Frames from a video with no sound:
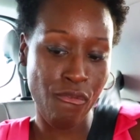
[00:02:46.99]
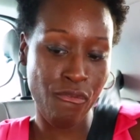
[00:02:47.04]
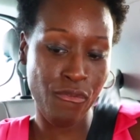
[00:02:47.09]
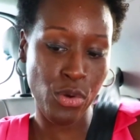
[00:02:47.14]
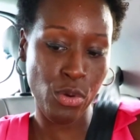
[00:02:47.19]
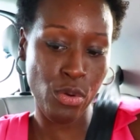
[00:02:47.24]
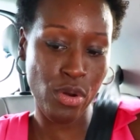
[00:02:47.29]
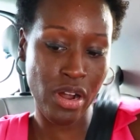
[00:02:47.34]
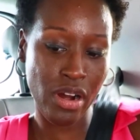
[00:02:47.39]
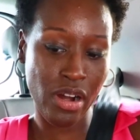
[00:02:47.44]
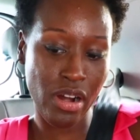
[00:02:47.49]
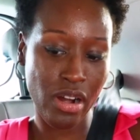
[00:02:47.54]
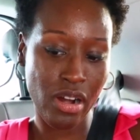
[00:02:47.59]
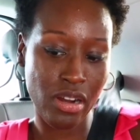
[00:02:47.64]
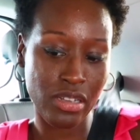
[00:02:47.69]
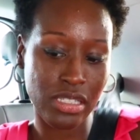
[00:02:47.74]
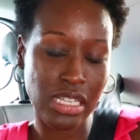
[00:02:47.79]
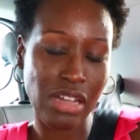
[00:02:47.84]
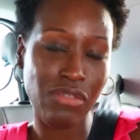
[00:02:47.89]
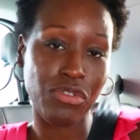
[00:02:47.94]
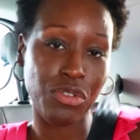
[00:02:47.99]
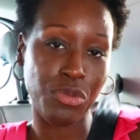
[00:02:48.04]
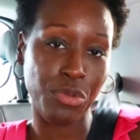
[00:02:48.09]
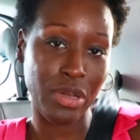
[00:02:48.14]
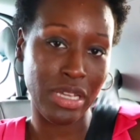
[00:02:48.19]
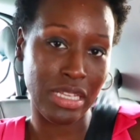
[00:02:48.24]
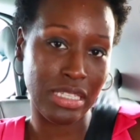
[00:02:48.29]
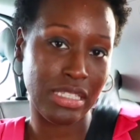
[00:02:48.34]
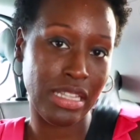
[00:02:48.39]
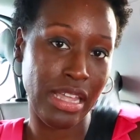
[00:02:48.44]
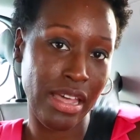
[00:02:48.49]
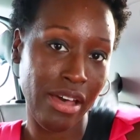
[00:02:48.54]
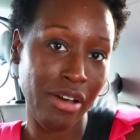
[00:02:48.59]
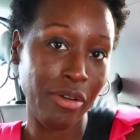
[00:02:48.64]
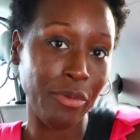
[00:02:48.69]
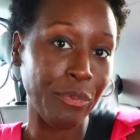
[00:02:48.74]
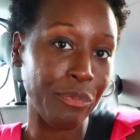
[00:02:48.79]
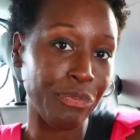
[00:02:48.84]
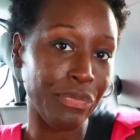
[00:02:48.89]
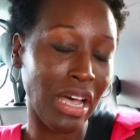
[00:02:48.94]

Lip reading: for several weeks now.